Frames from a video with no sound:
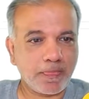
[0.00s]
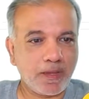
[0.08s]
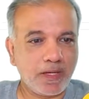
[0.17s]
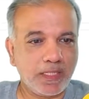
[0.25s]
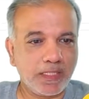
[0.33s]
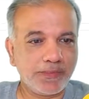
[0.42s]

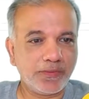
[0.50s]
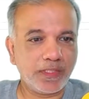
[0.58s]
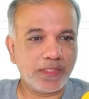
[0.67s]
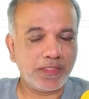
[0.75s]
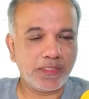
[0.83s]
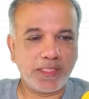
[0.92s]
And as you
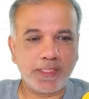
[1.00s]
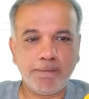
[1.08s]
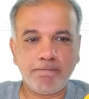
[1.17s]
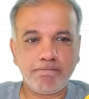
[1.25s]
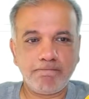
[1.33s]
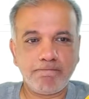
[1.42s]
can see,
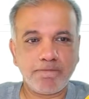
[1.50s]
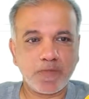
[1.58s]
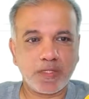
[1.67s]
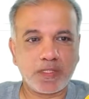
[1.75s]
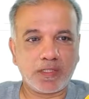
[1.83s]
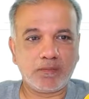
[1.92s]

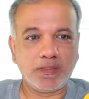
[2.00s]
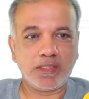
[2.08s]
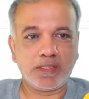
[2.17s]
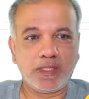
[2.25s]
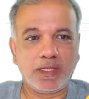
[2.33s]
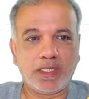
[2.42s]
this
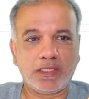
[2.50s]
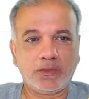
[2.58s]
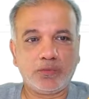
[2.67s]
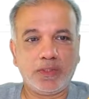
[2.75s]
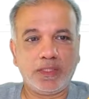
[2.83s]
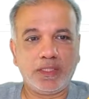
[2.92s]
is the last
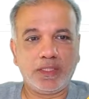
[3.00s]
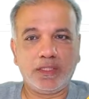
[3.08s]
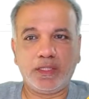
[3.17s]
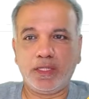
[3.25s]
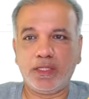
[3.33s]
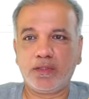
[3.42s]
28
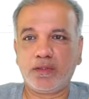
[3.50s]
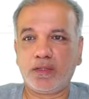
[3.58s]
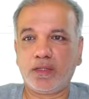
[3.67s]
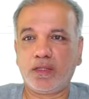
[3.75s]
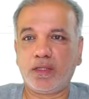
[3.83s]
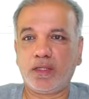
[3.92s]
days.
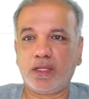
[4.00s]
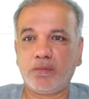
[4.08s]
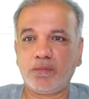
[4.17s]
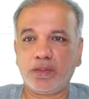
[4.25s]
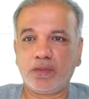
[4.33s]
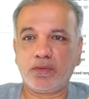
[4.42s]
And
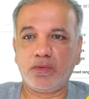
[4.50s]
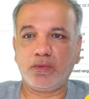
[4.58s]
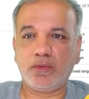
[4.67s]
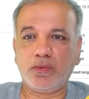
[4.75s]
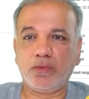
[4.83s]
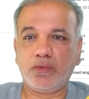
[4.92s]
I'm just going
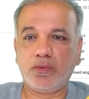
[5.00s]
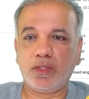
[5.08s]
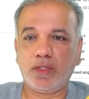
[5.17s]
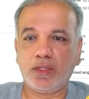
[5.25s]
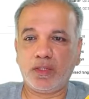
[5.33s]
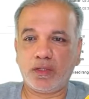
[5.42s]
to go in
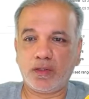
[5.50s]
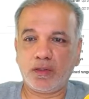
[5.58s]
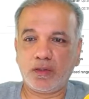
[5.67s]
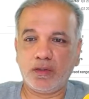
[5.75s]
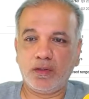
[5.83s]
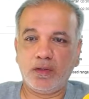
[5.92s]
here,
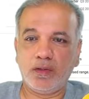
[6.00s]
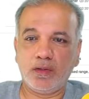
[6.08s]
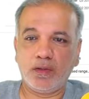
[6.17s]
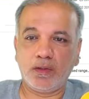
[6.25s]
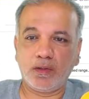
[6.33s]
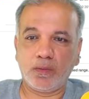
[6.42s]

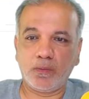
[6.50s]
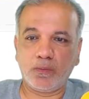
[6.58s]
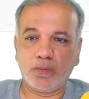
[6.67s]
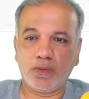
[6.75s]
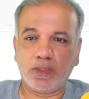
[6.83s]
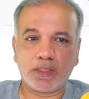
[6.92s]
go
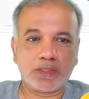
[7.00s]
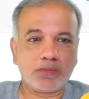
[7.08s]
to last